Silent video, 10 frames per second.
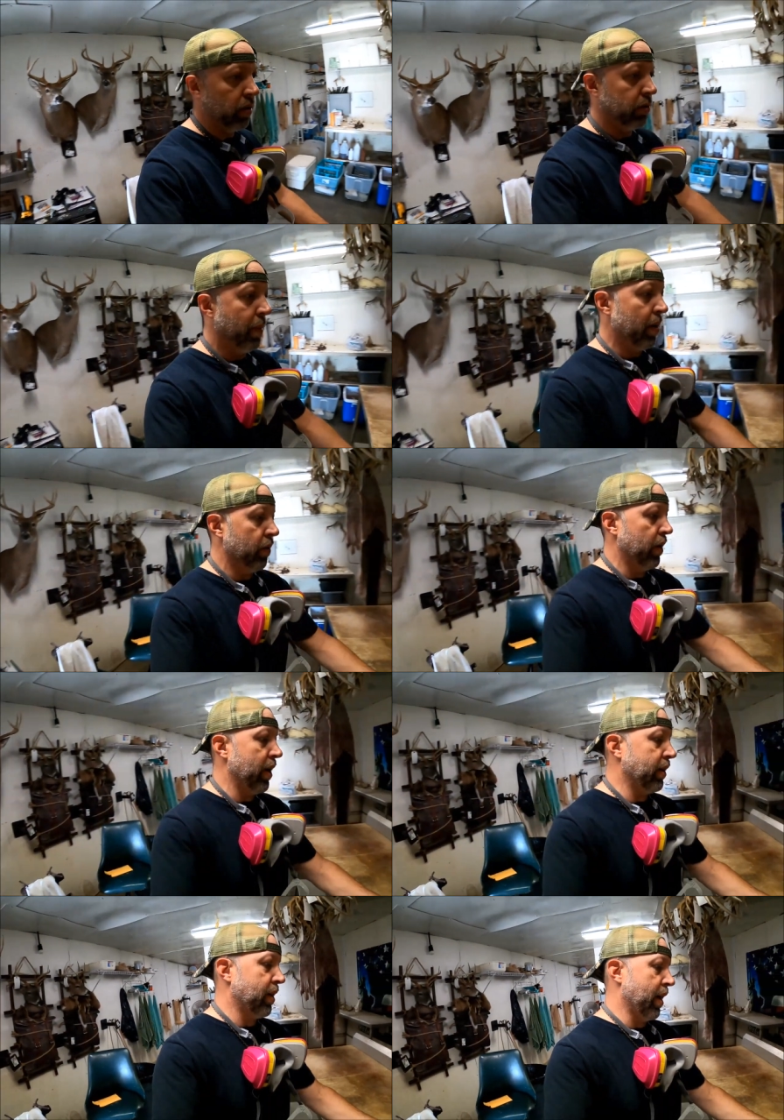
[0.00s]
looks better than
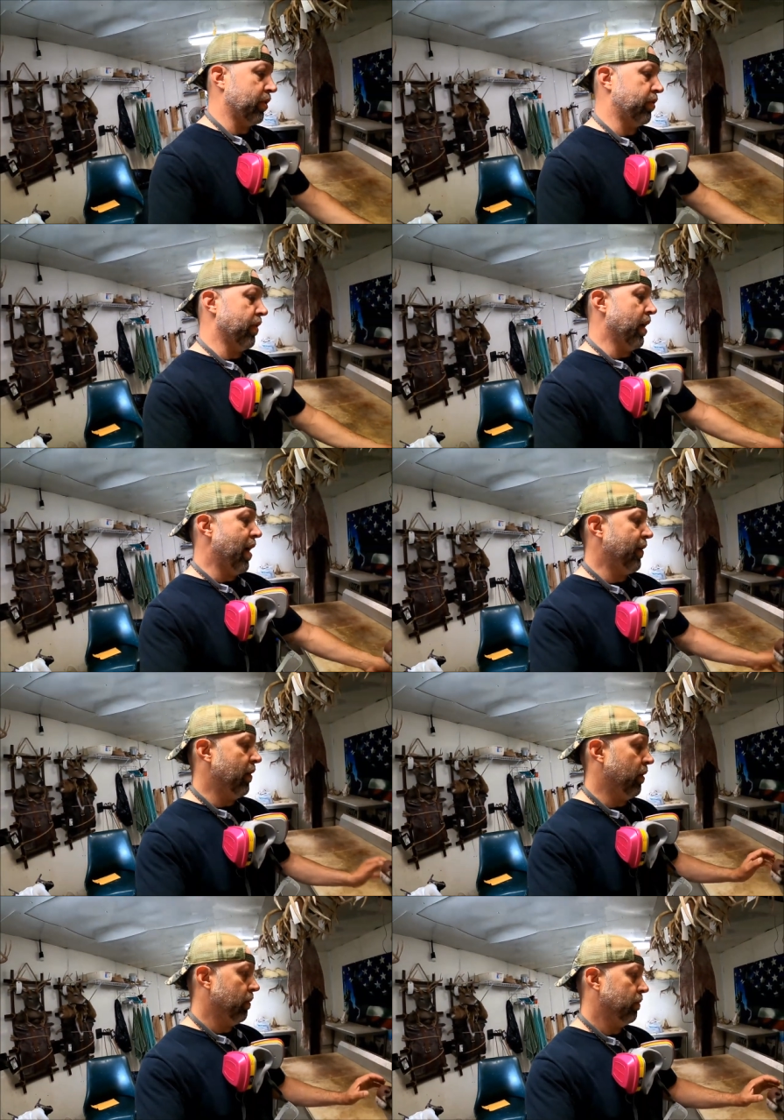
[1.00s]
any texturing that I've
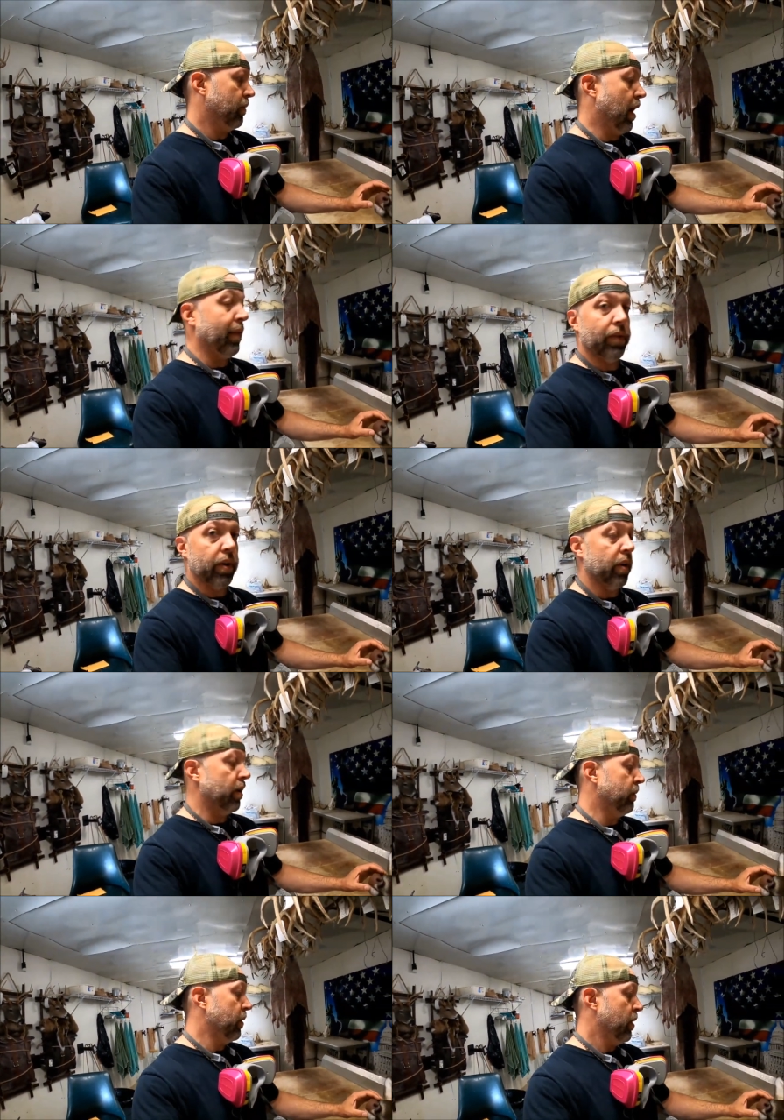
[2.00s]
ever
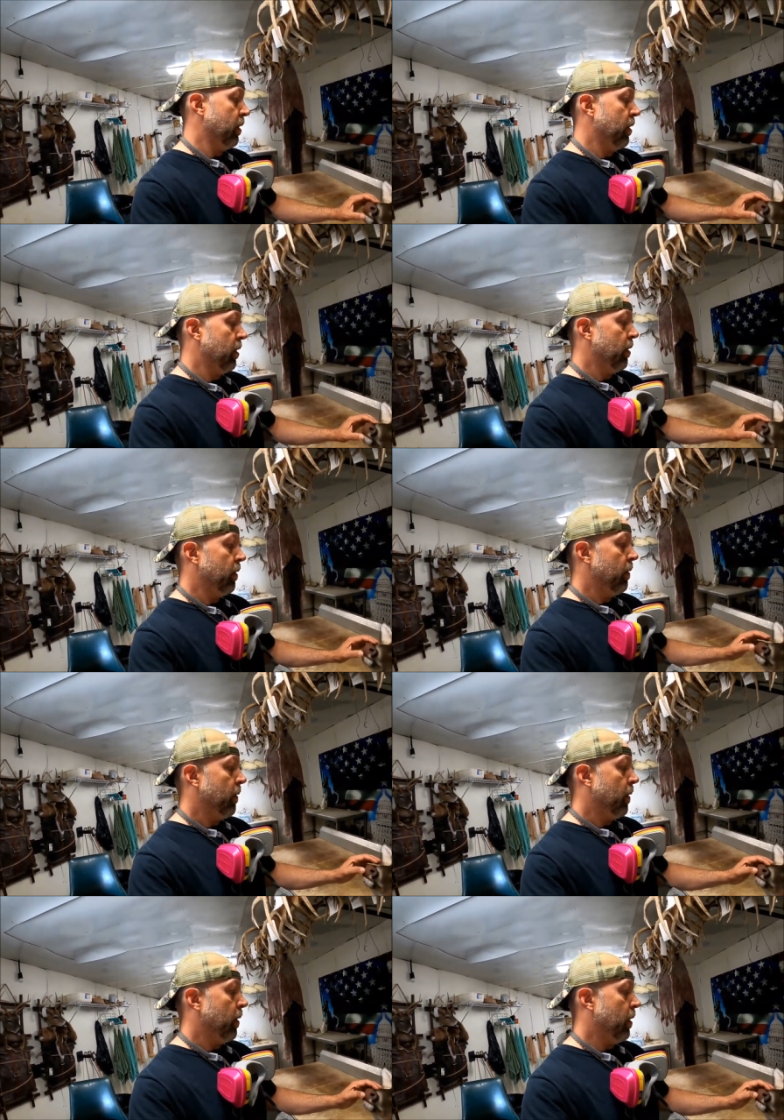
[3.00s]
done.
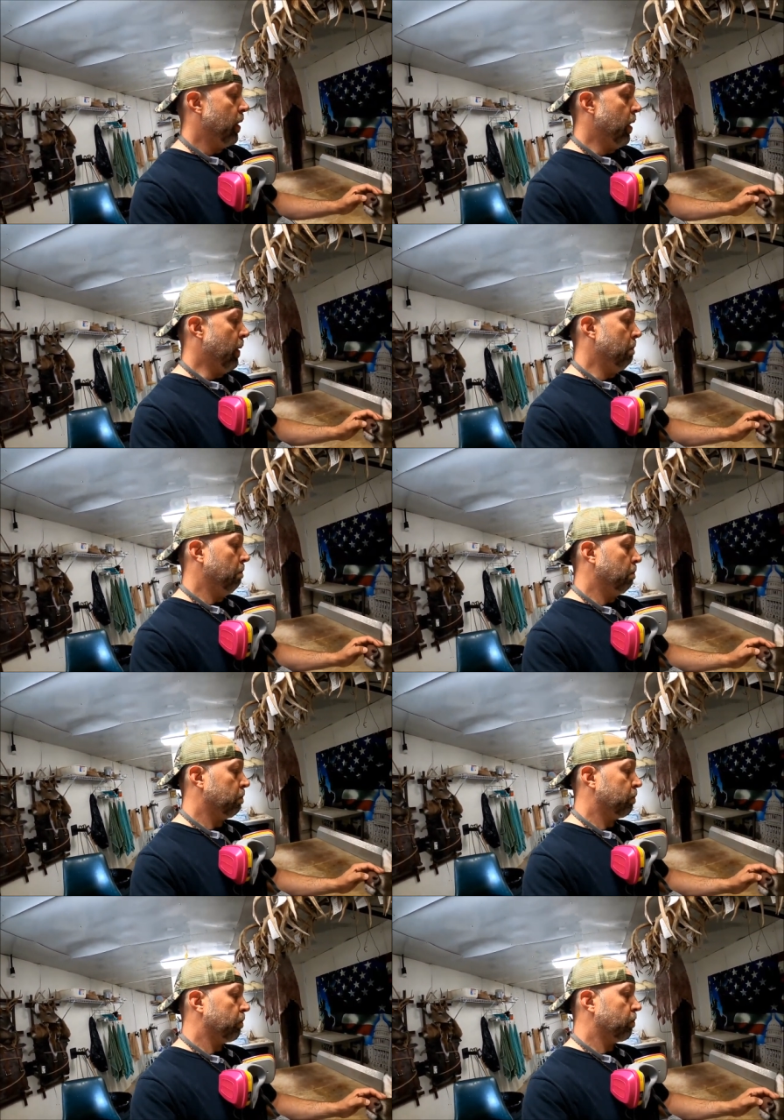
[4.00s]
What
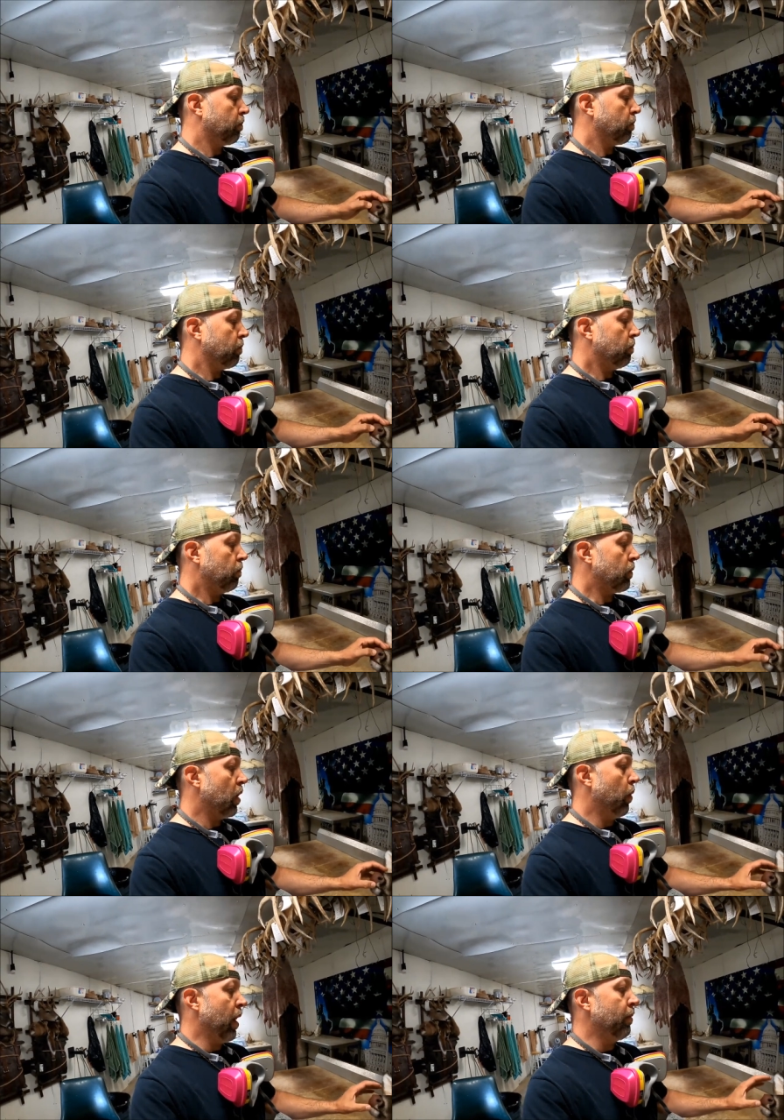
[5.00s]

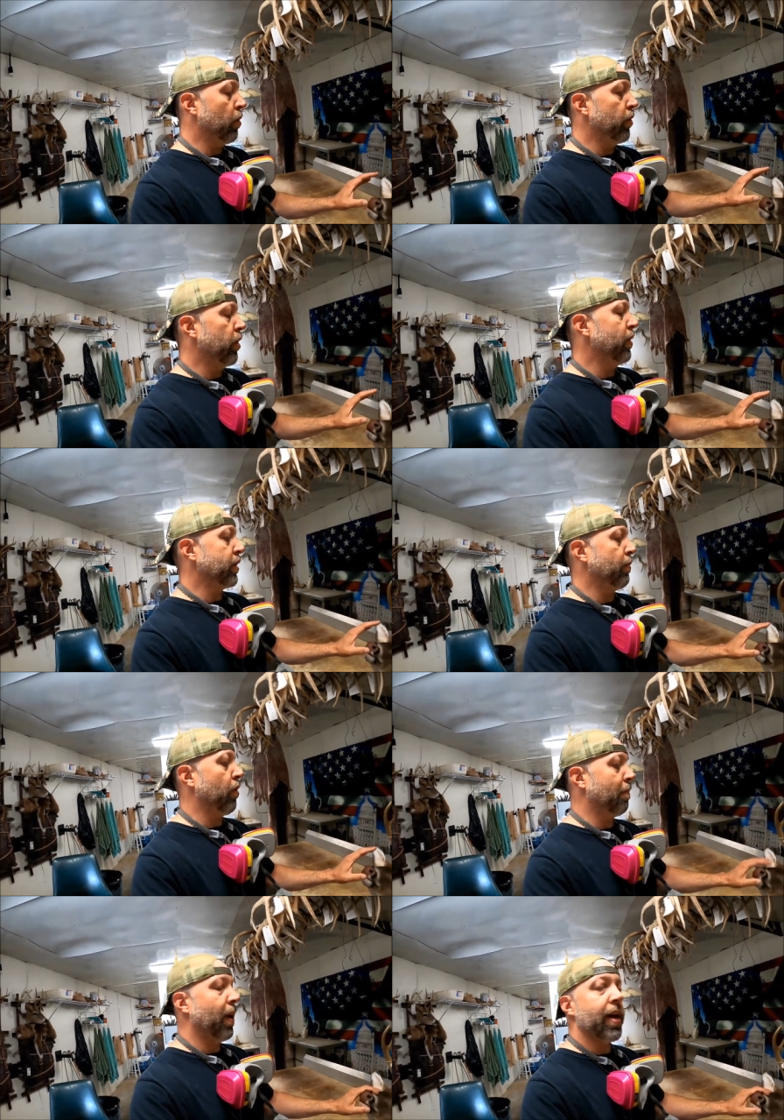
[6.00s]
I'm going to do is I'm
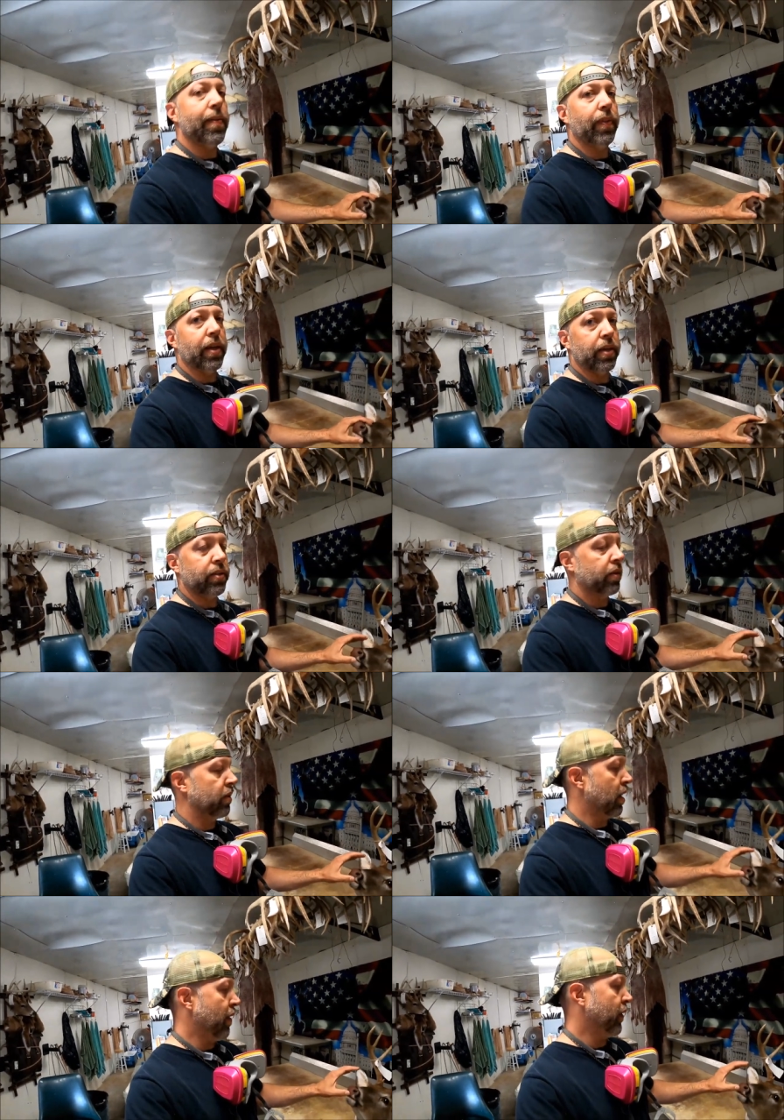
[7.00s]
going to paint this.
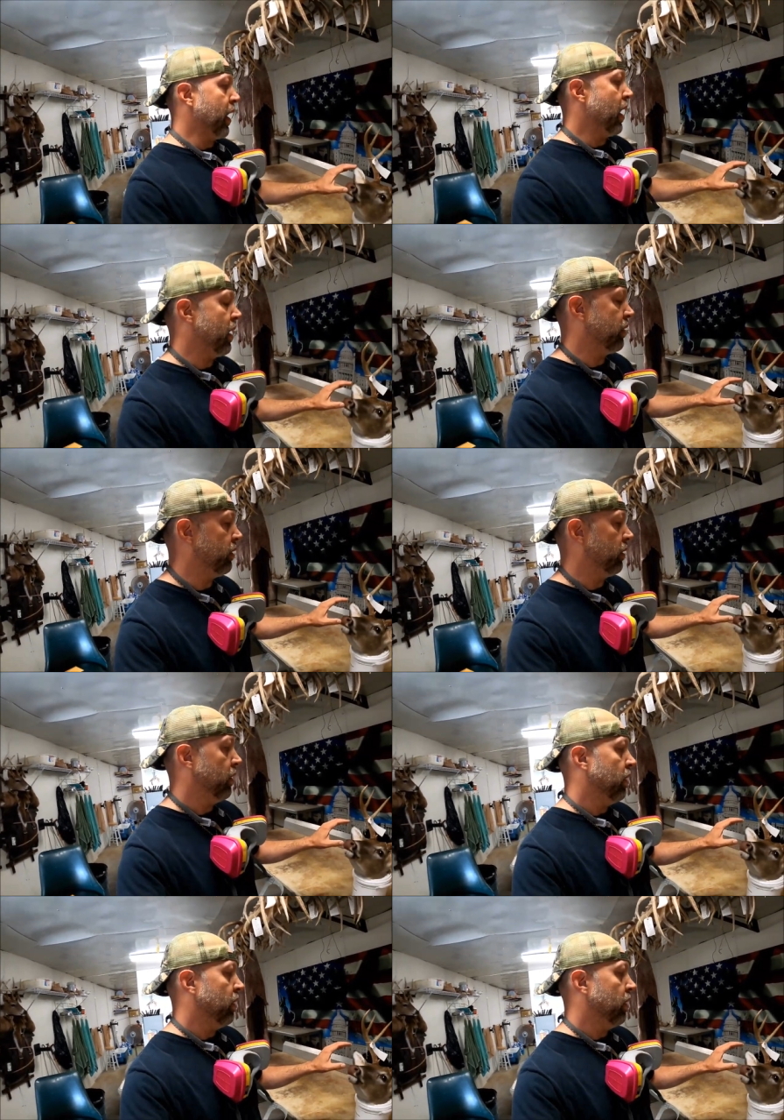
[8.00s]
I've got